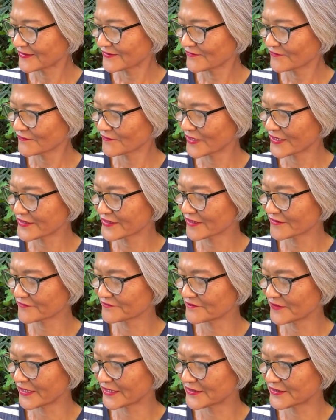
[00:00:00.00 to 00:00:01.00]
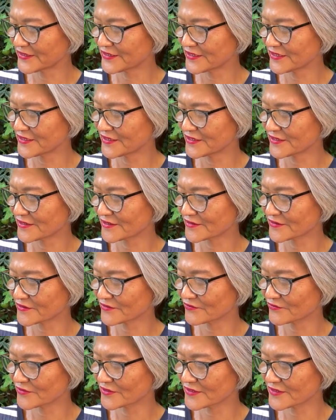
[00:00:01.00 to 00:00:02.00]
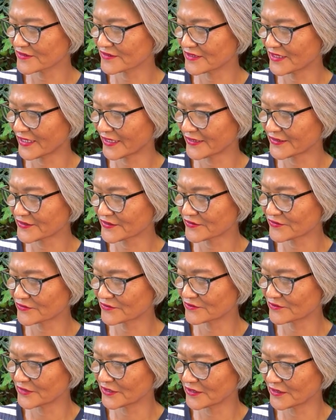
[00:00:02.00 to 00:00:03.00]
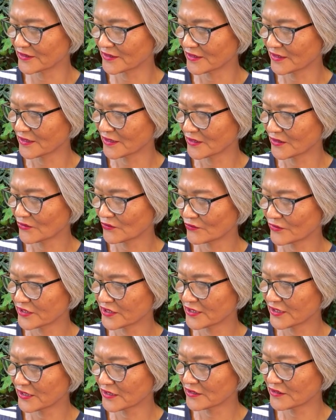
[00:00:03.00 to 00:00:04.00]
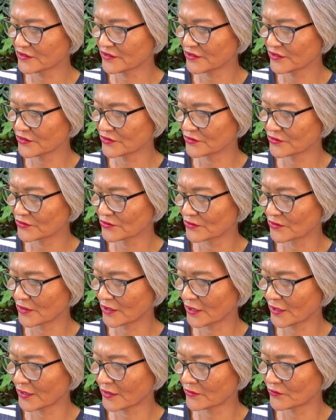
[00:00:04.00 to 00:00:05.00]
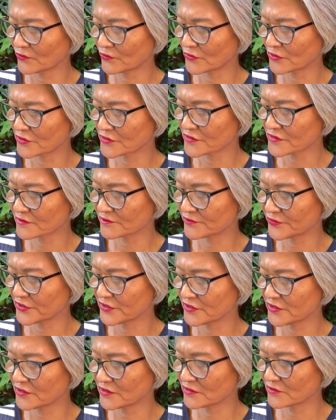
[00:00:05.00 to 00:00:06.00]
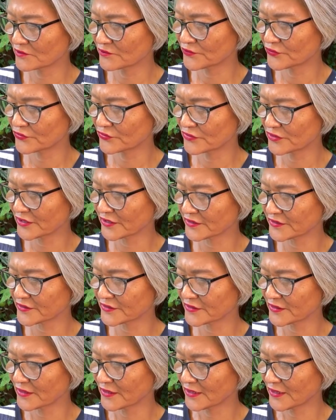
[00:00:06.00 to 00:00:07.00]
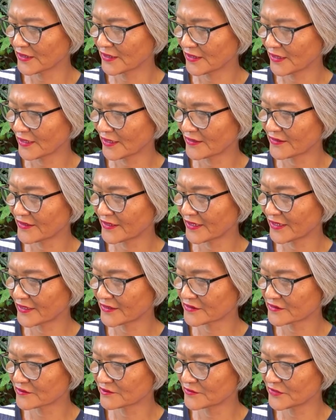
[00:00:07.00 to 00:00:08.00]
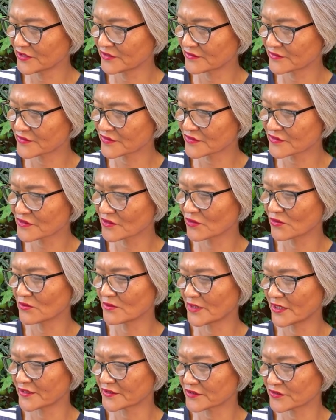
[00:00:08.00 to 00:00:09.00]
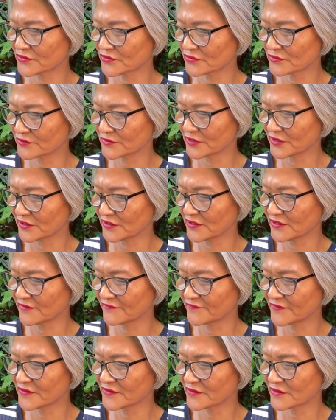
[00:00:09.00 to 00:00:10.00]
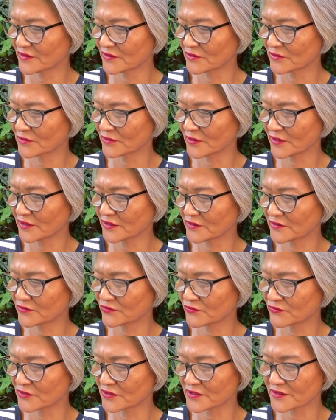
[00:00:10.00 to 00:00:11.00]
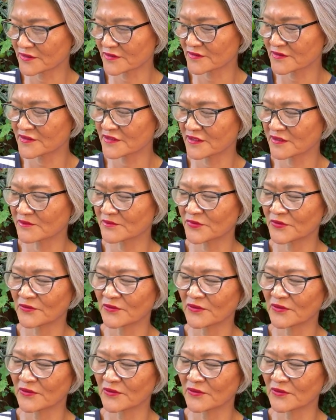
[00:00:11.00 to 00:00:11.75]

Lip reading: One of my teachers was nice to me when he knew I was being bullied. And that meant so much to me, even though it was simple.